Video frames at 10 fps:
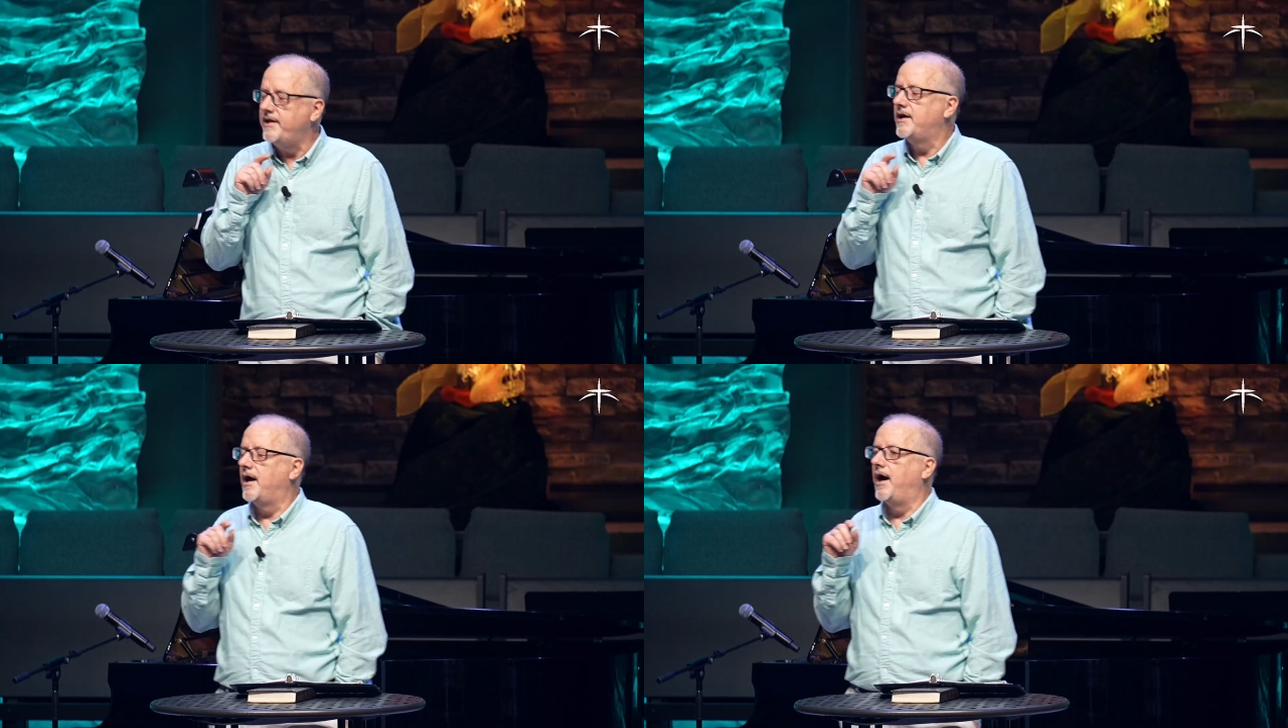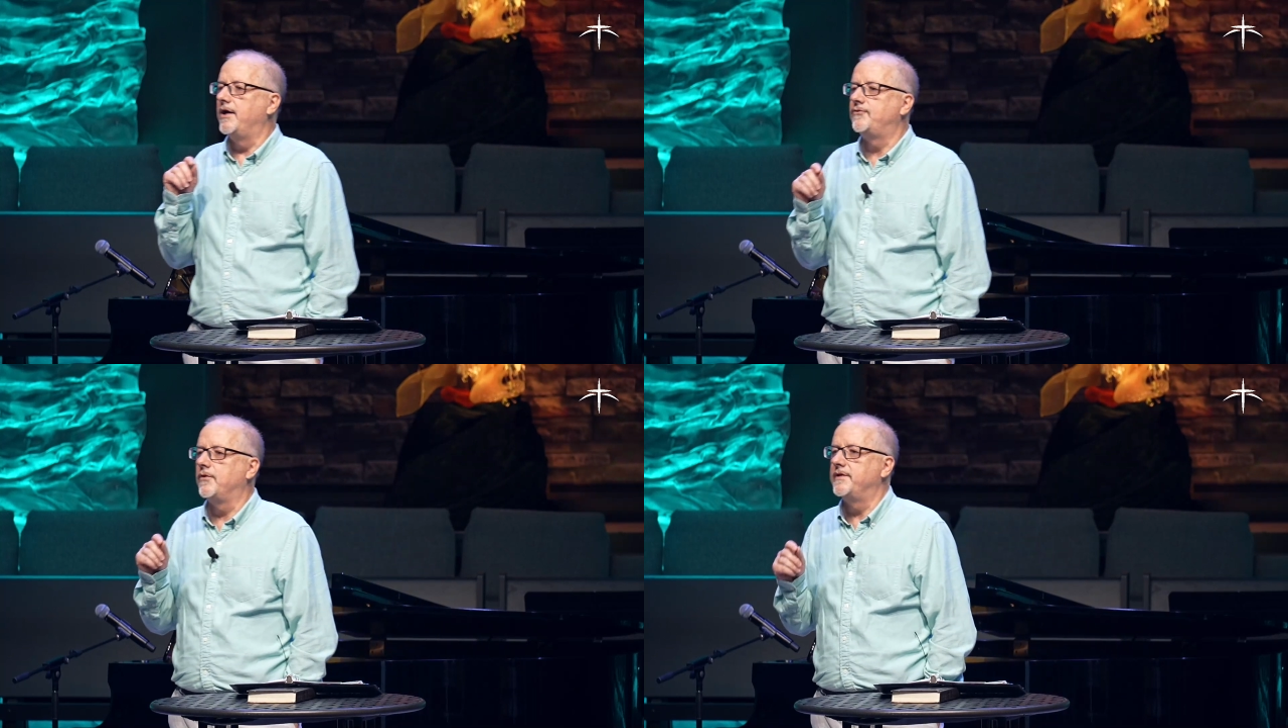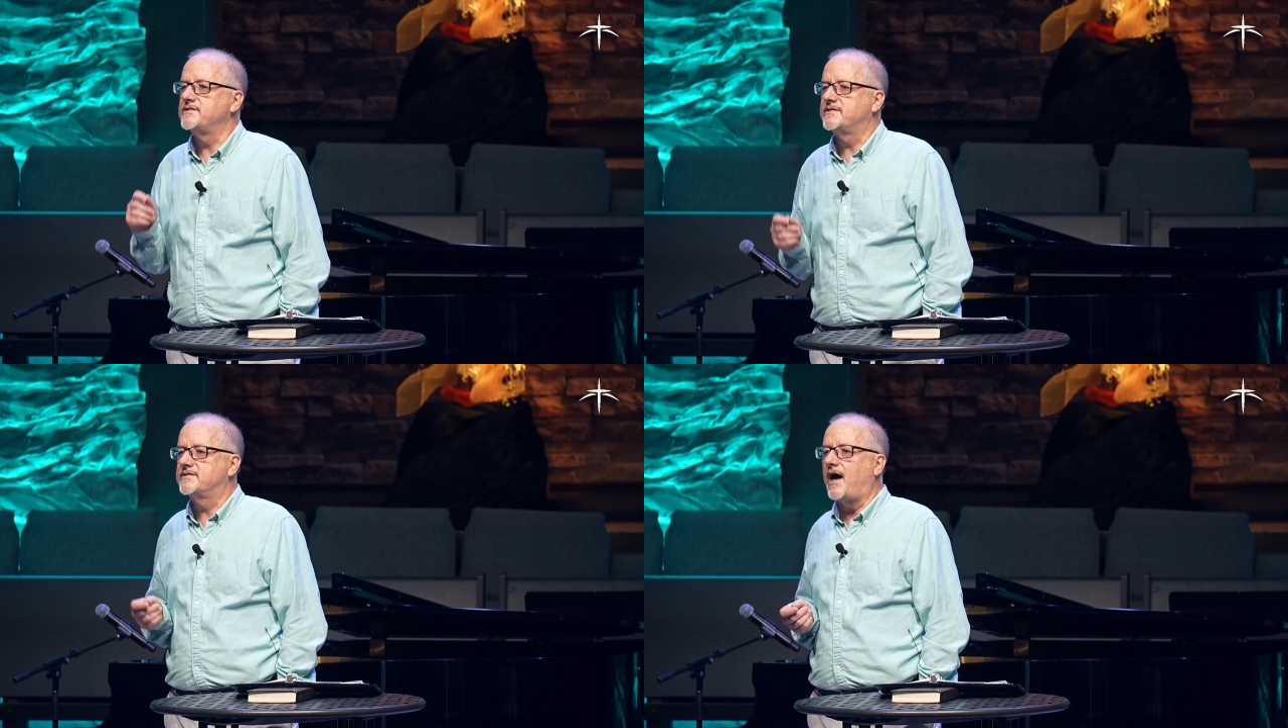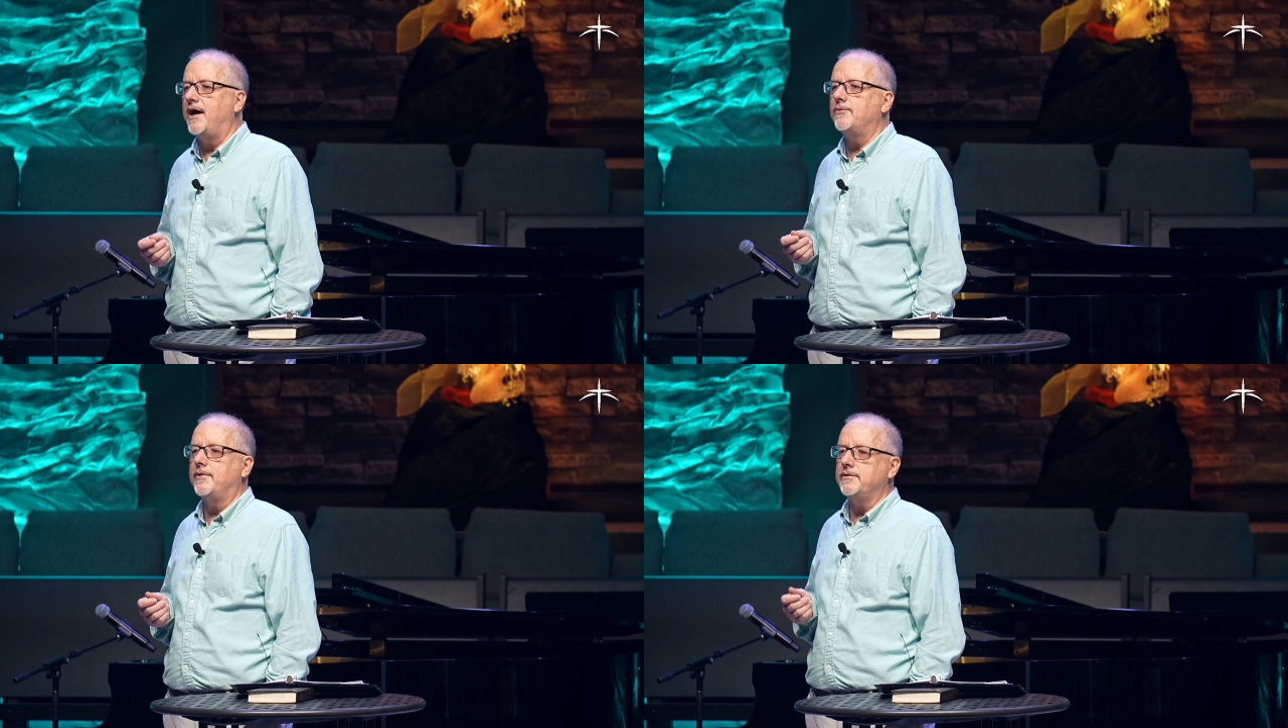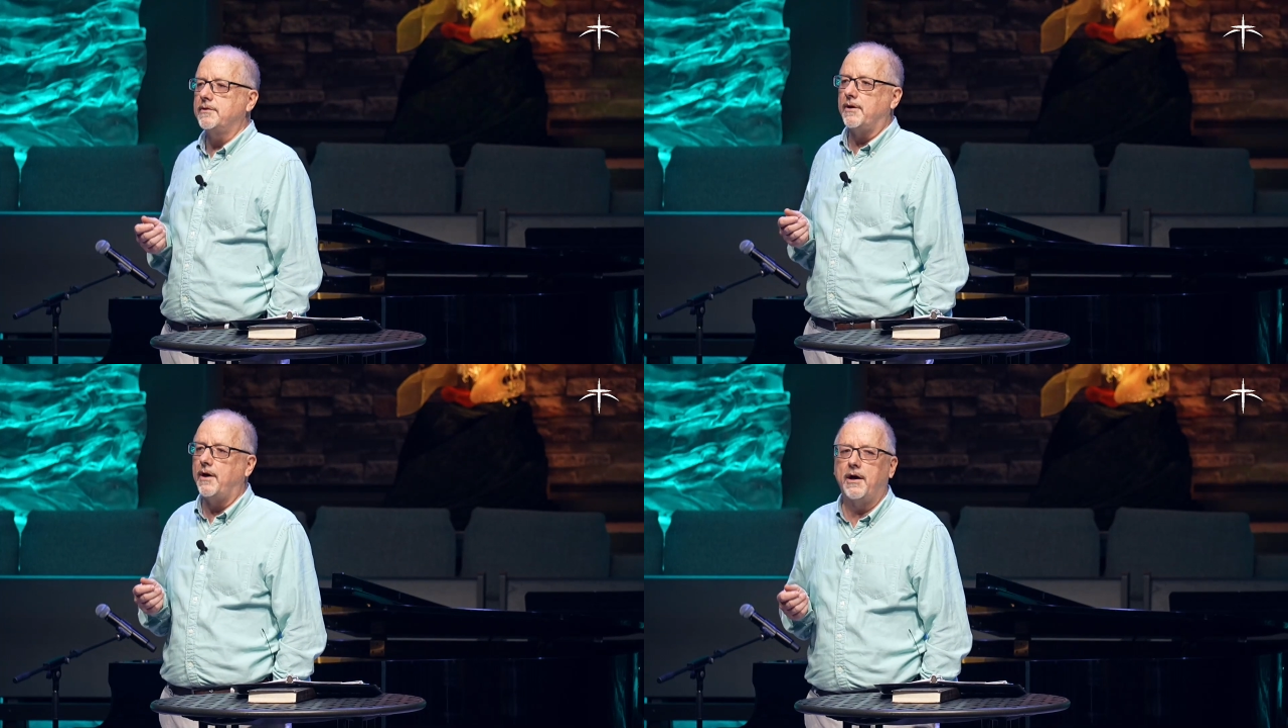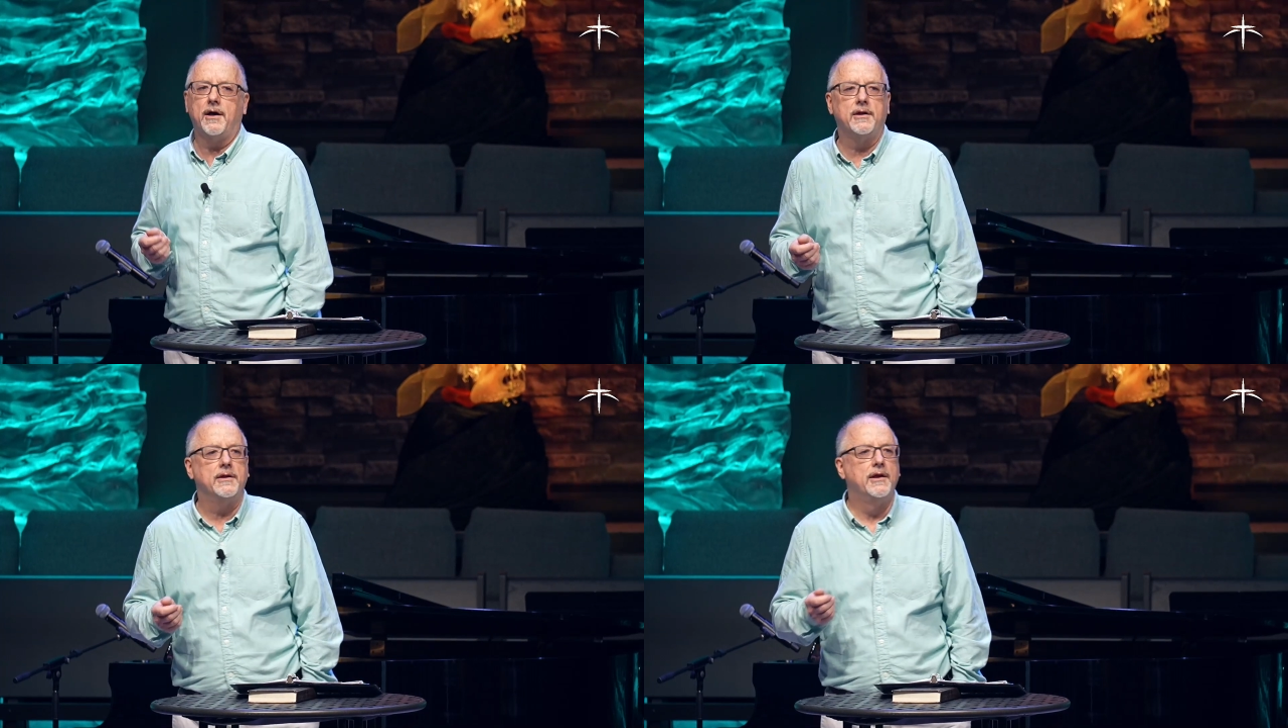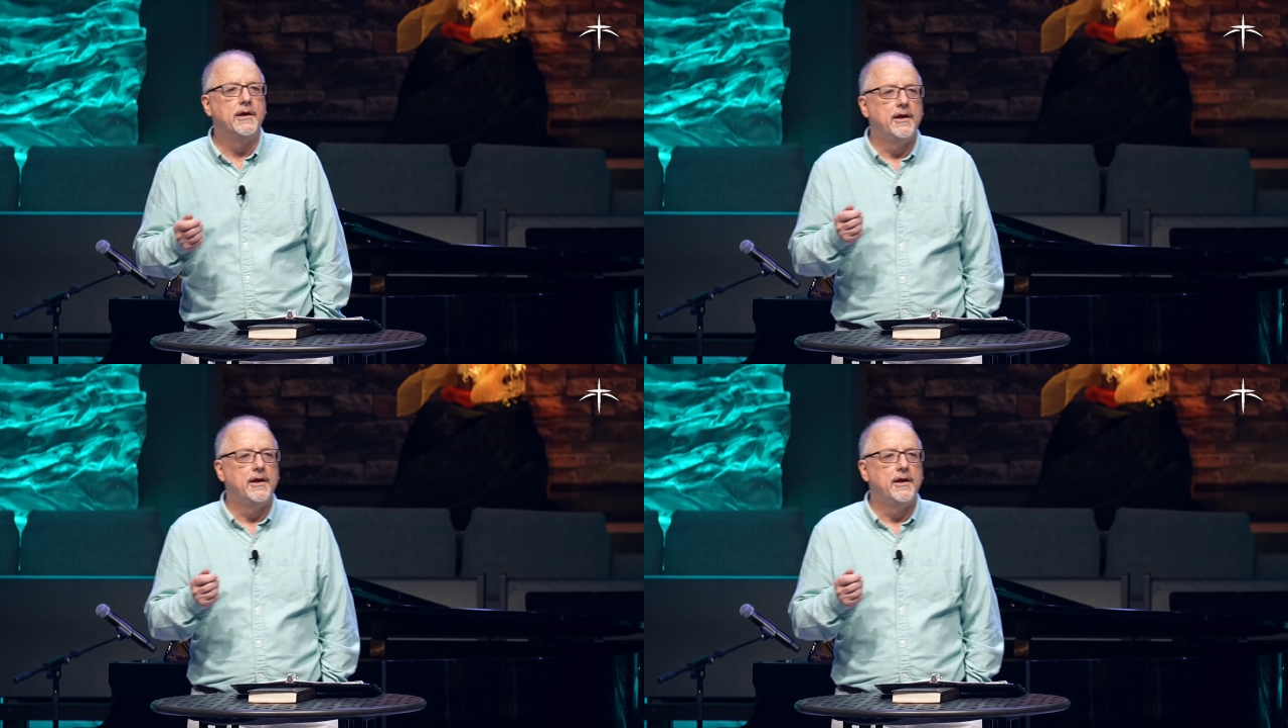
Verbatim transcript: God for the siren call